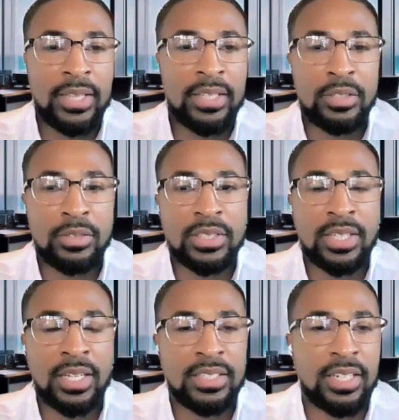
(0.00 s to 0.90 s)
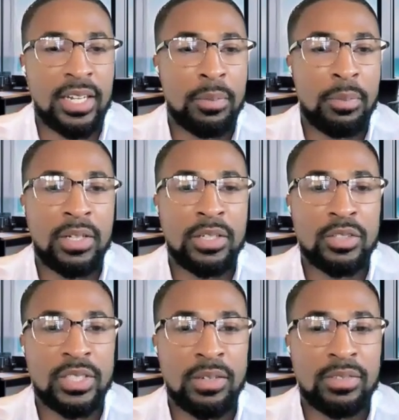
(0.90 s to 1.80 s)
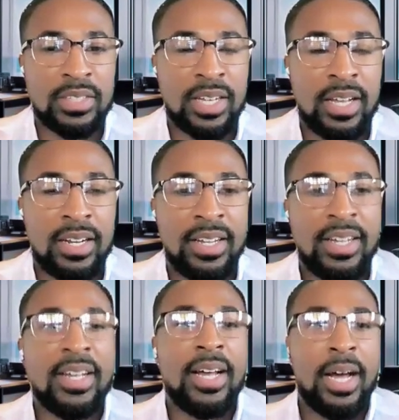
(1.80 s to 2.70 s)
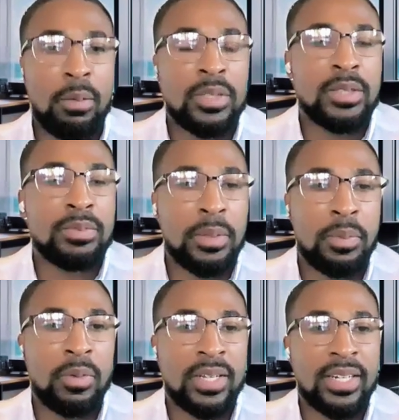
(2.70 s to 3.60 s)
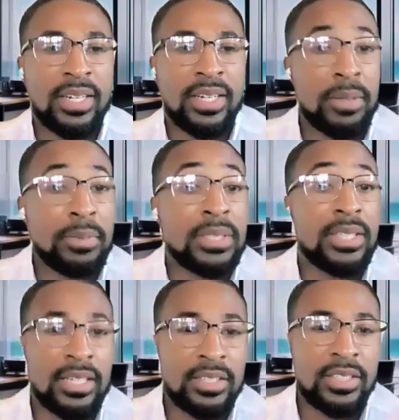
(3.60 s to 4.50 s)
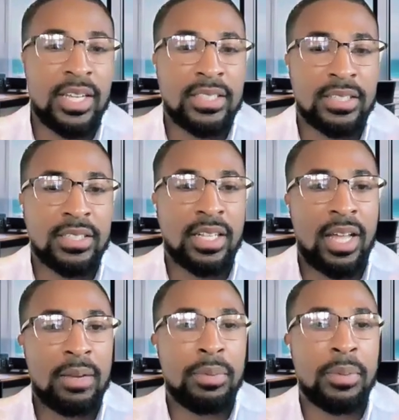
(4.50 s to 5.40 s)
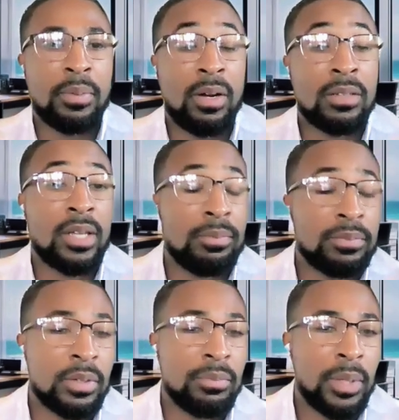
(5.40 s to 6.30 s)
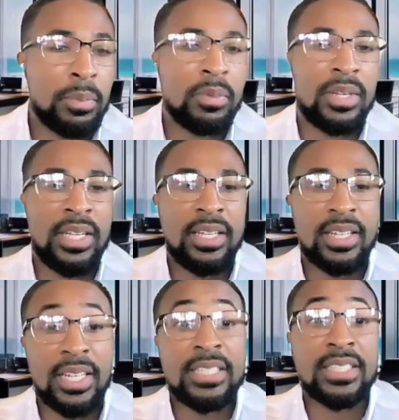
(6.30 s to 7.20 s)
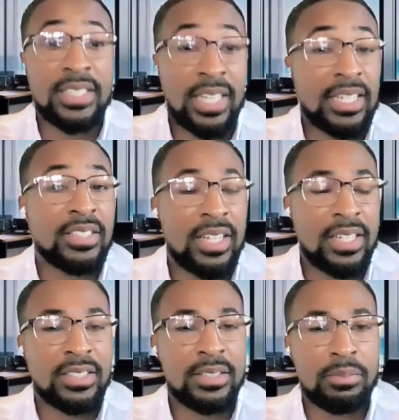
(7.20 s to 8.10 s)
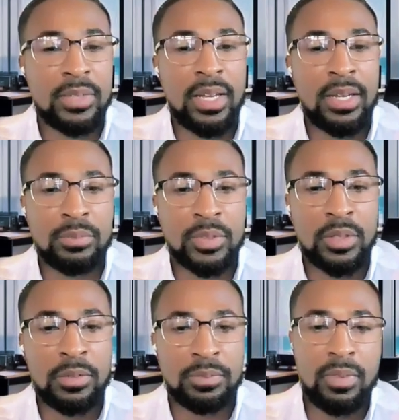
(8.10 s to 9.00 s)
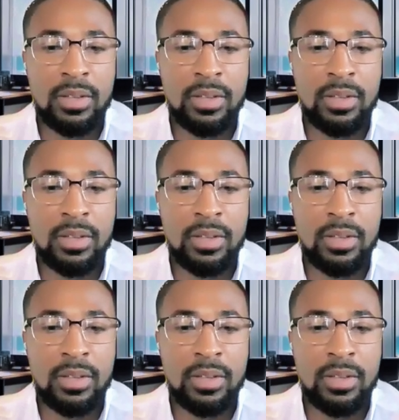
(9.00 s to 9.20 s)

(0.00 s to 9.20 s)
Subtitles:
great that you decided to take upon yourself to kind of help these people and give them a second chance. Because a lot of people, also some people need is a second chance sometimes.